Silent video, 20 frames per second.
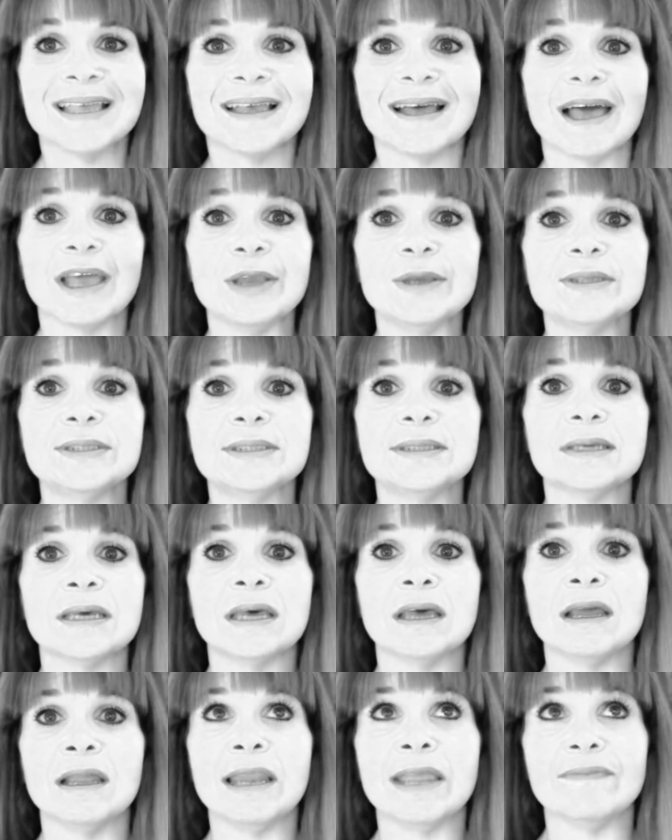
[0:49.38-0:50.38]
I used
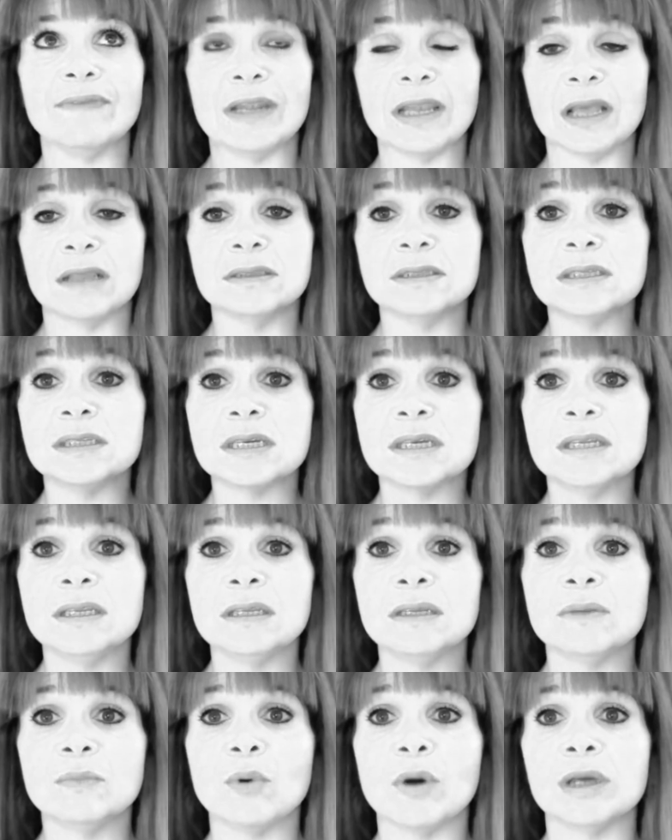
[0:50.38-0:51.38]
to live in
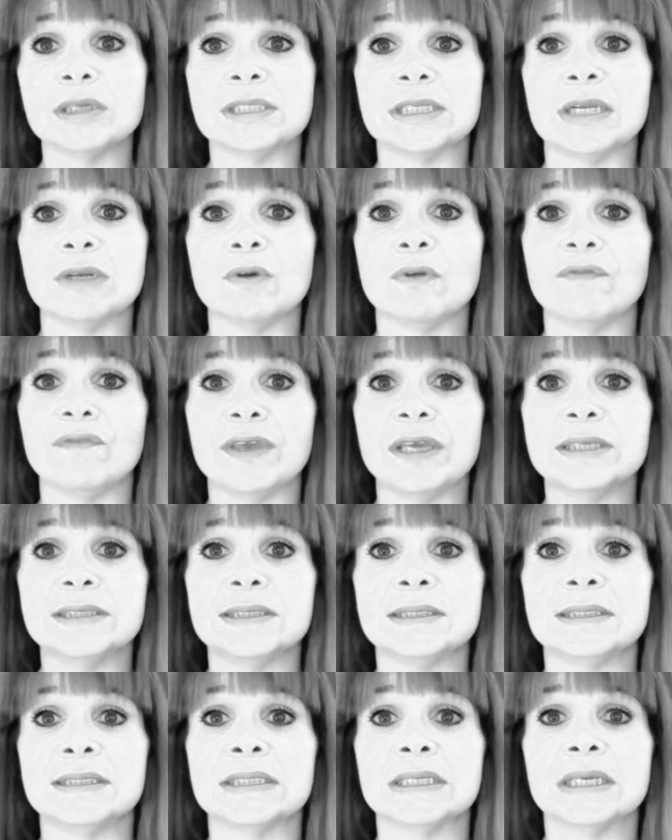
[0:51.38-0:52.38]
London, worked in an
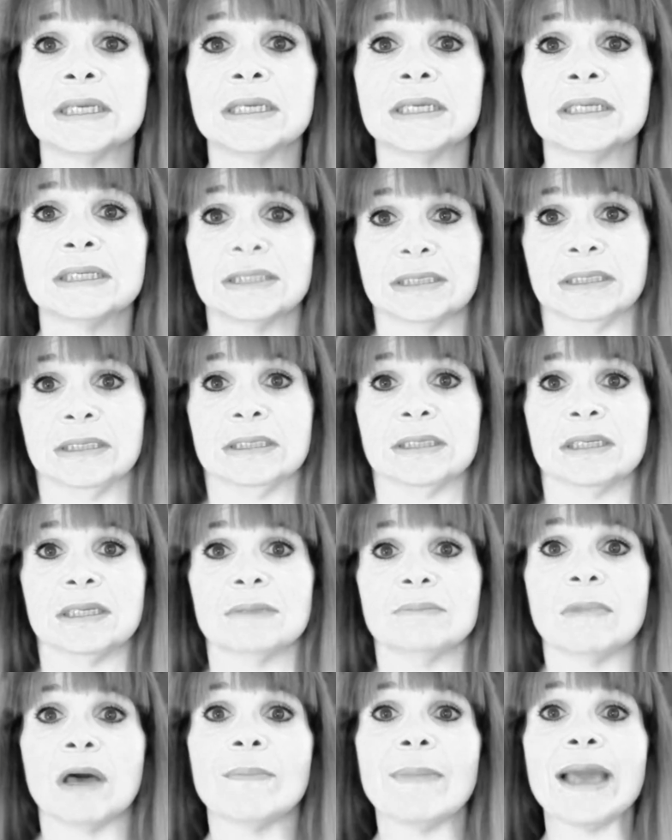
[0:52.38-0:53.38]
office.
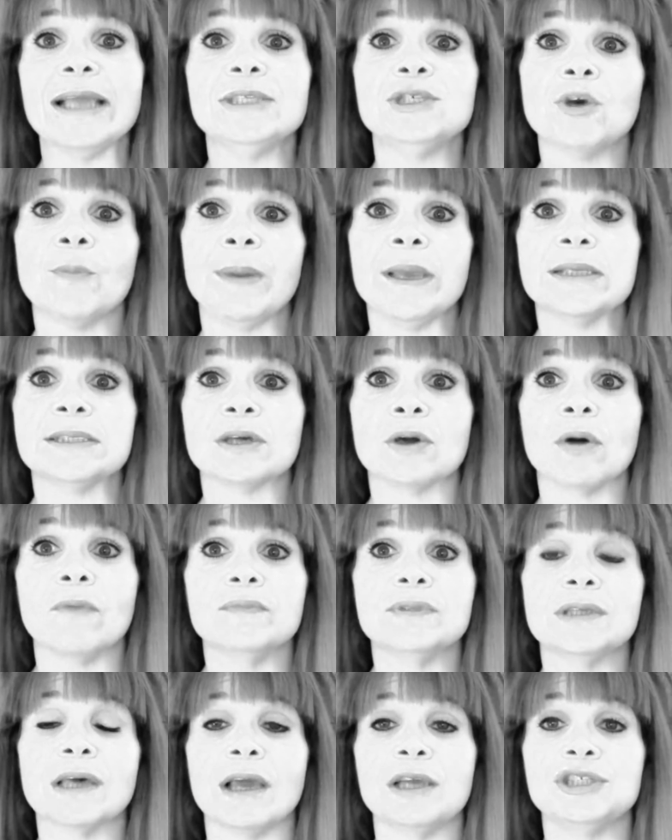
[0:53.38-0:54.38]
My main topics of
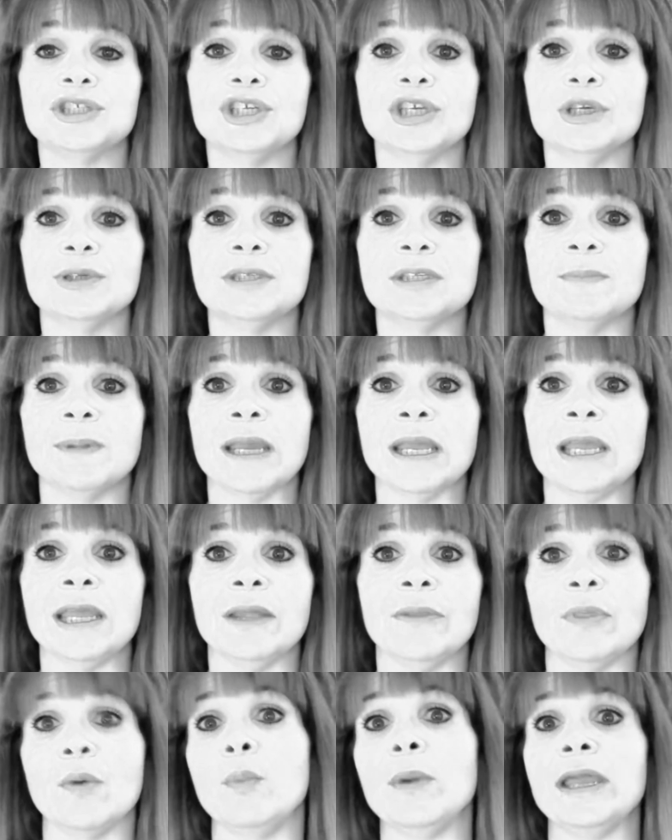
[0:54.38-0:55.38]
conversation used to
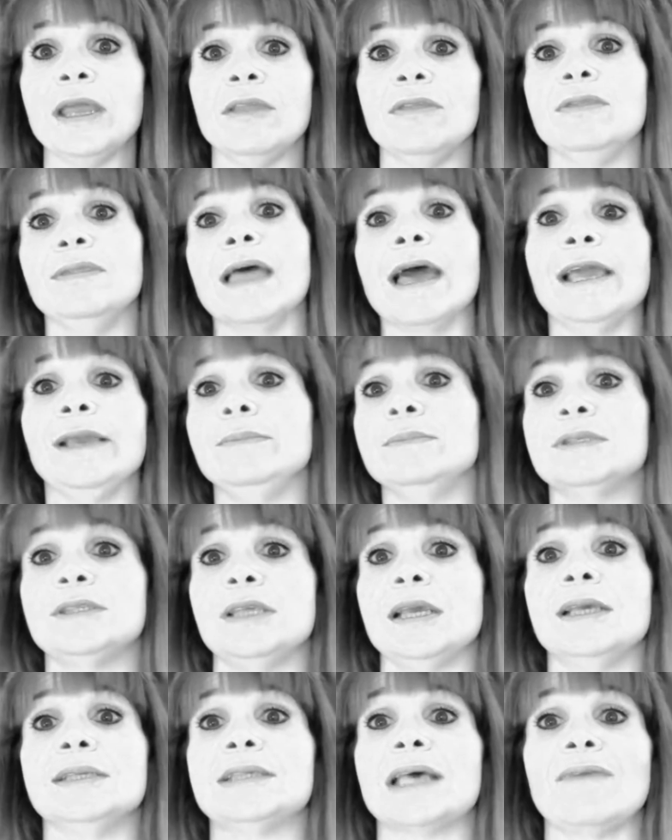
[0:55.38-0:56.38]
be the weird names
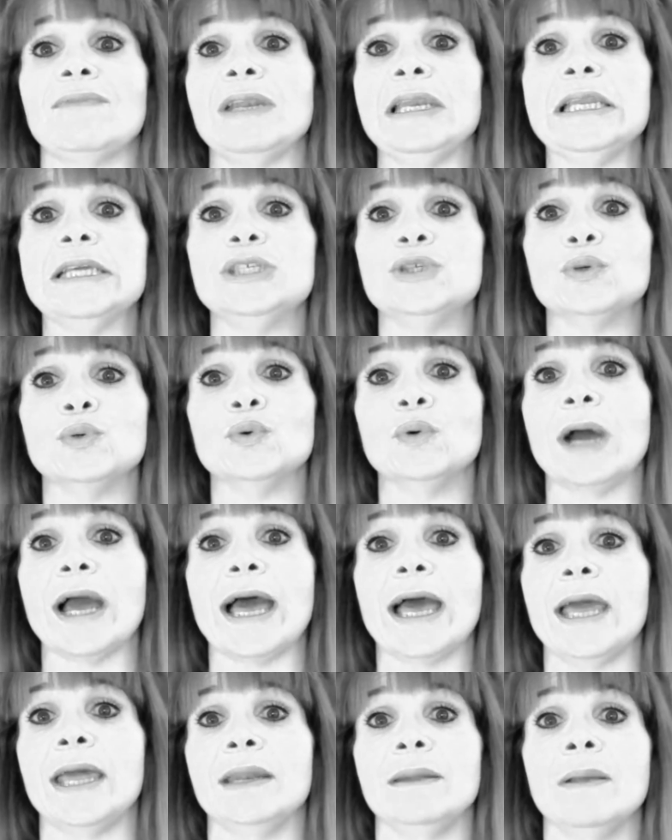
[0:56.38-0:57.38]
things have in Lidl
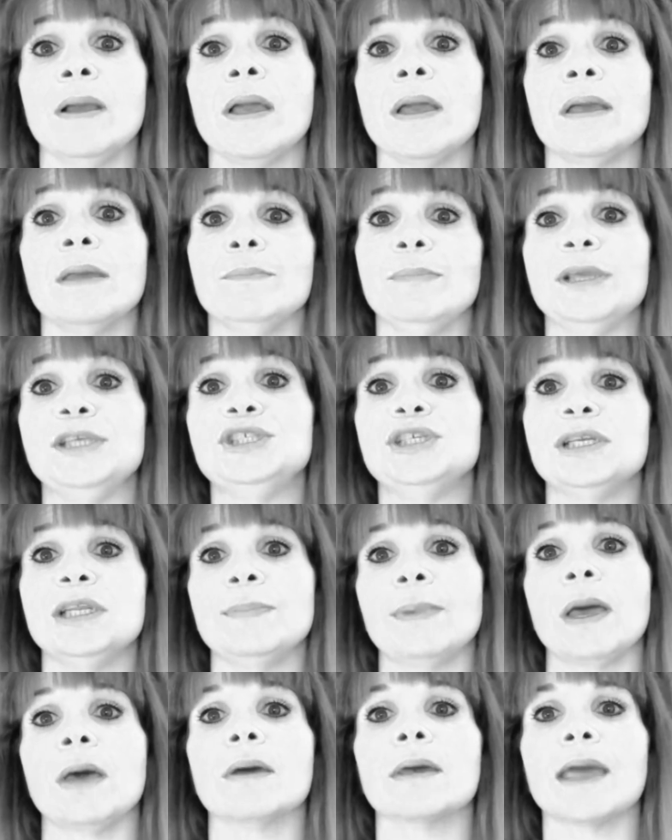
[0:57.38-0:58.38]
and bitching
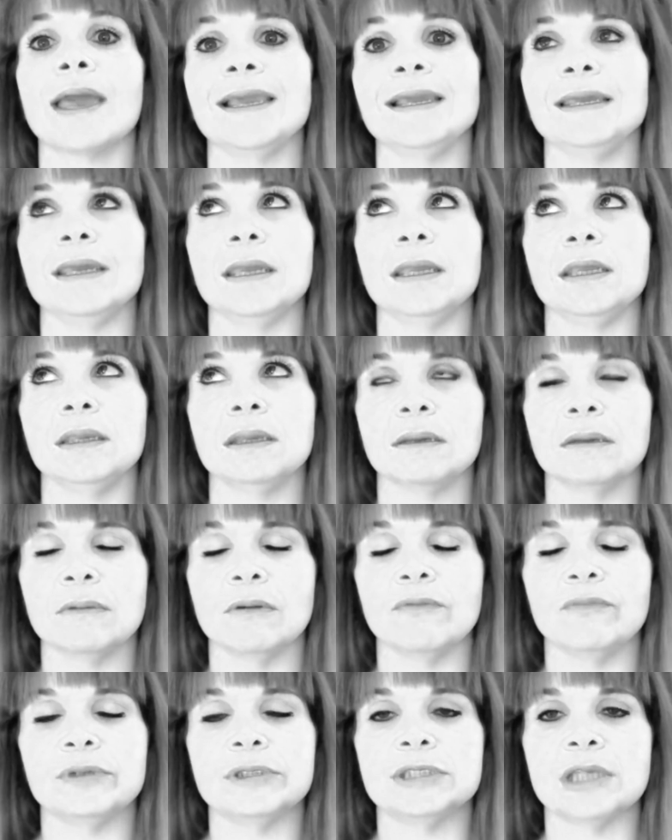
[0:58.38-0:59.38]
about Katie
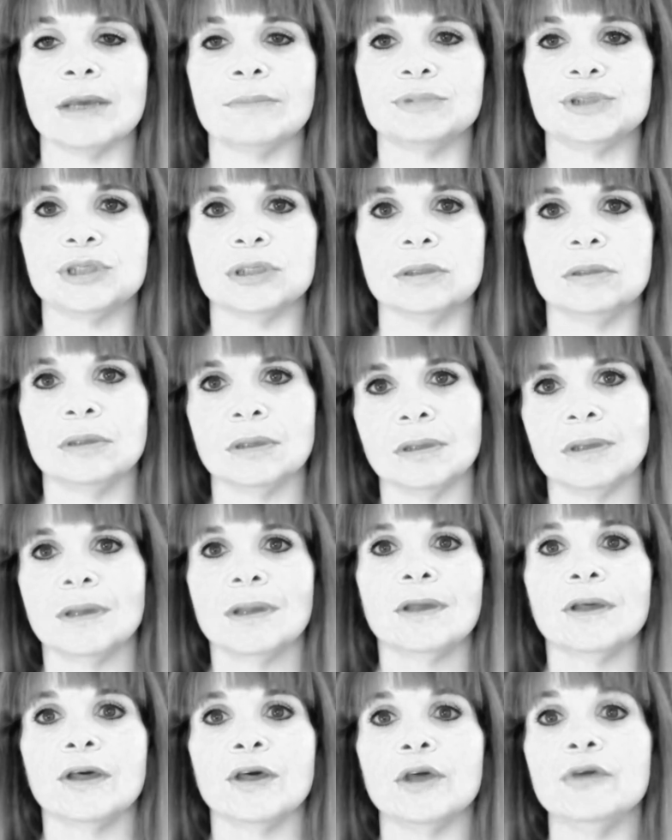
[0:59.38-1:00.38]
on reception,
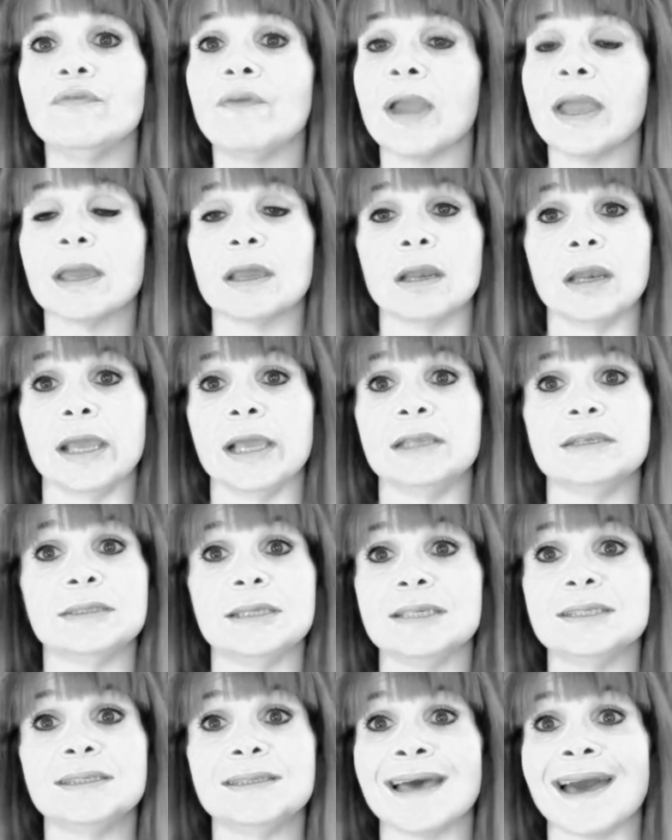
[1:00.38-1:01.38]
who frankly, to
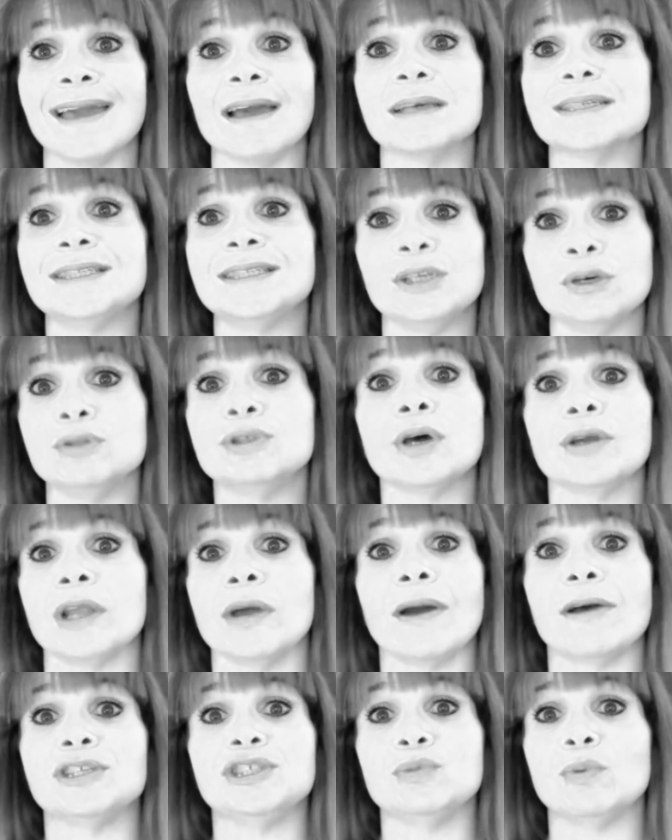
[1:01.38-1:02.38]
this day, I still don't
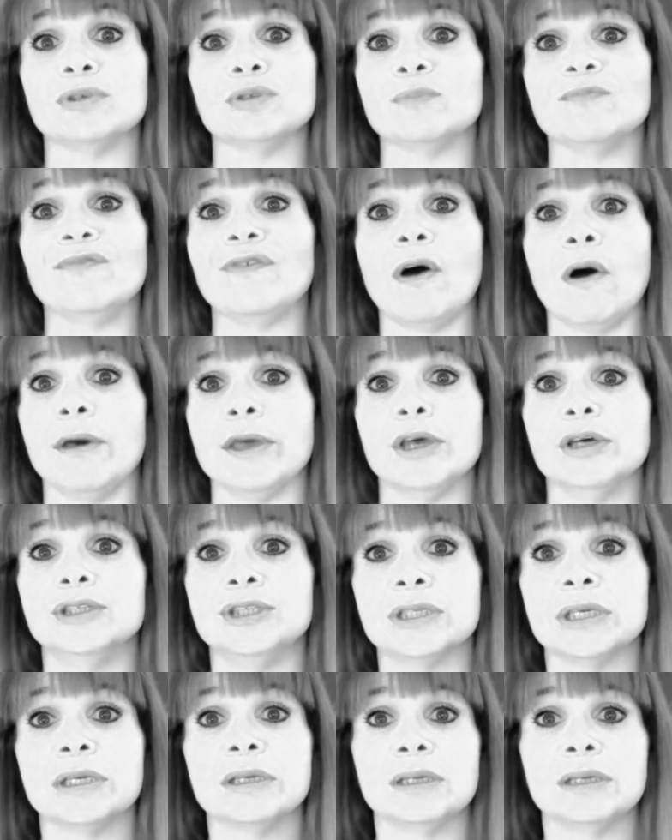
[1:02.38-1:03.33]
know how she wasn't fired,